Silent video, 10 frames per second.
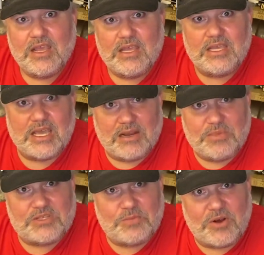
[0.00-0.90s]
You got to be
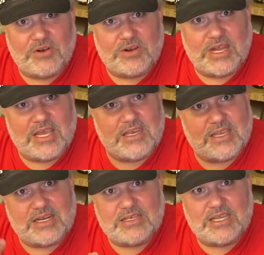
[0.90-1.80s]
smarter than that. You
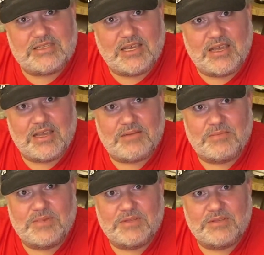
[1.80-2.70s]
got to take time,
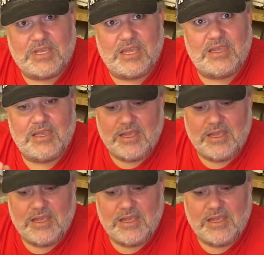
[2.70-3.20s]
okay?